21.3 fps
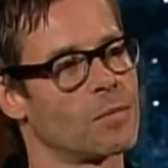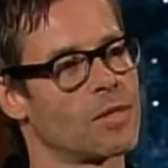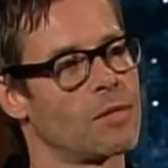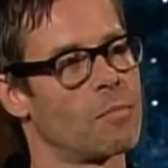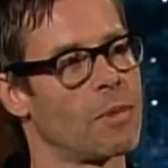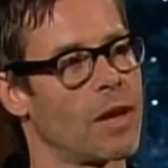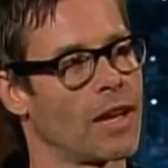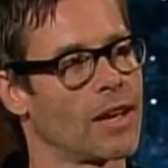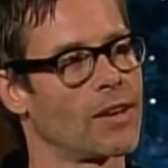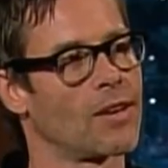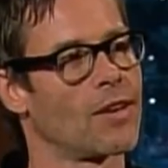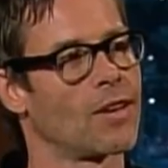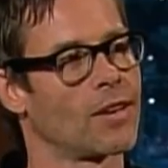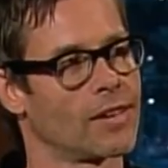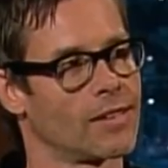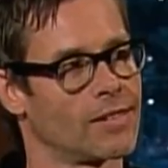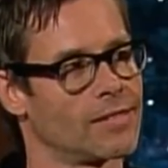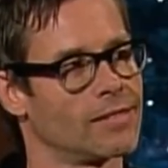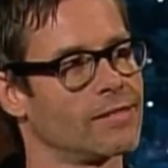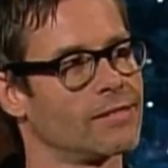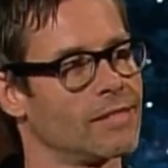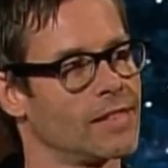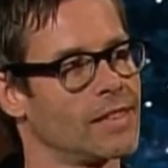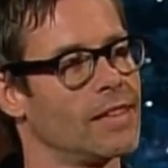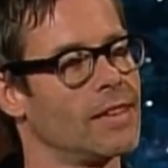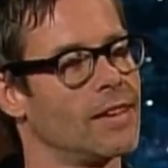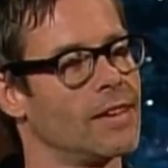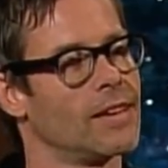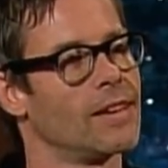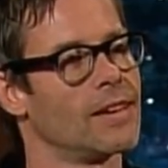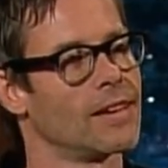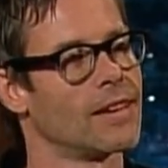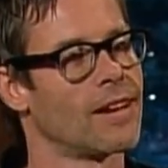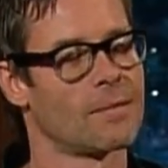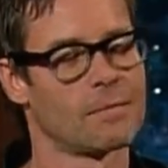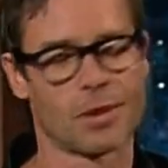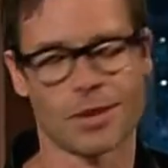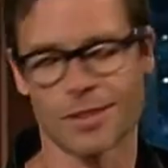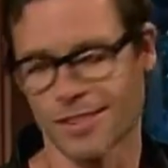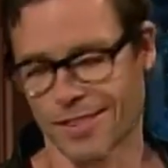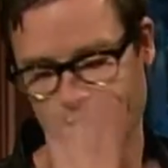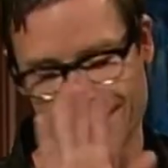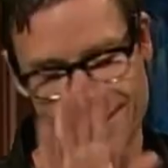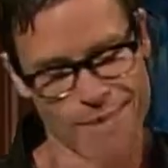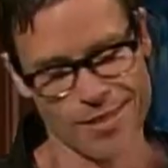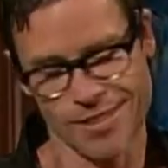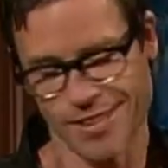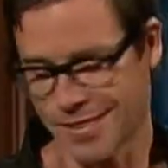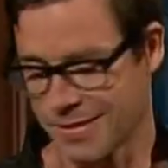on with Bangkok, and I'm not going to go.